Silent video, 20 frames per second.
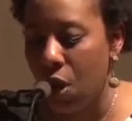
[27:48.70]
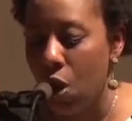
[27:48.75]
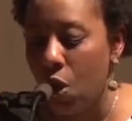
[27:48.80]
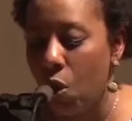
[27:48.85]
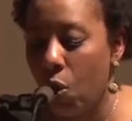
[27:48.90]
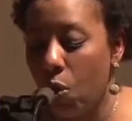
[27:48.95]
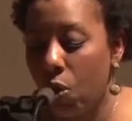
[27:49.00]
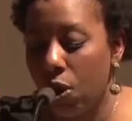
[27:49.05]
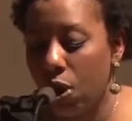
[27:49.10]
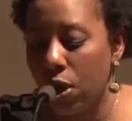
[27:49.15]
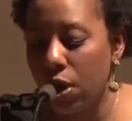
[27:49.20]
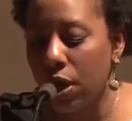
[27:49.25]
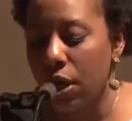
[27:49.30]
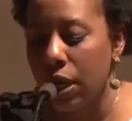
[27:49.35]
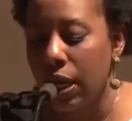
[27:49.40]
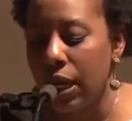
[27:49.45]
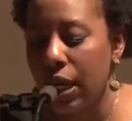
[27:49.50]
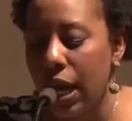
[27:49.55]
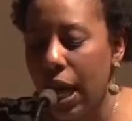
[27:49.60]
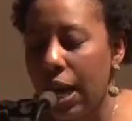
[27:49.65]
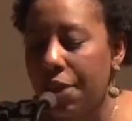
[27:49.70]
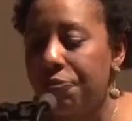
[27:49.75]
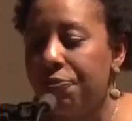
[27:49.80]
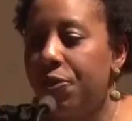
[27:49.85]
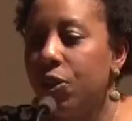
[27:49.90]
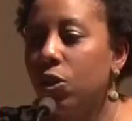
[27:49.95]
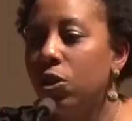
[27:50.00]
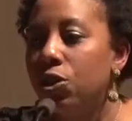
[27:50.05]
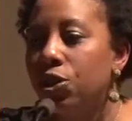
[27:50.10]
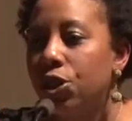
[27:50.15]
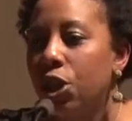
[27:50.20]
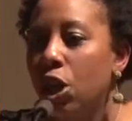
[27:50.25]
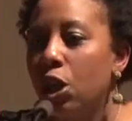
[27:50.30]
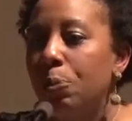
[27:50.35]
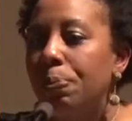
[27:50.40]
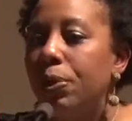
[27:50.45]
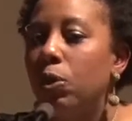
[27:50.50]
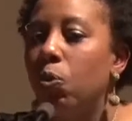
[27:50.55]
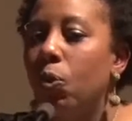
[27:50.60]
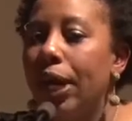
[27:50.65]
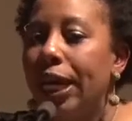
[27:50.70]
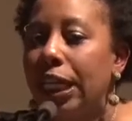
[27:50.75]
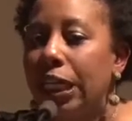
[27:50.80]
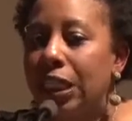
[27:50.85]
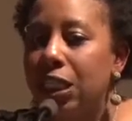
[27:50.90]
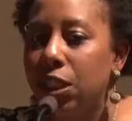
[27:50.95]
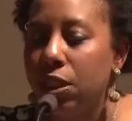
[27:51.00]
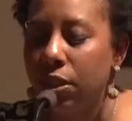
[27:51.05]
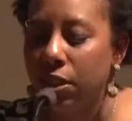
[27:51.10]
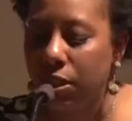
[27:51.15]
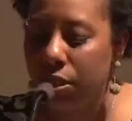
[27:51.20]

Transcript: Or I feel sharp white.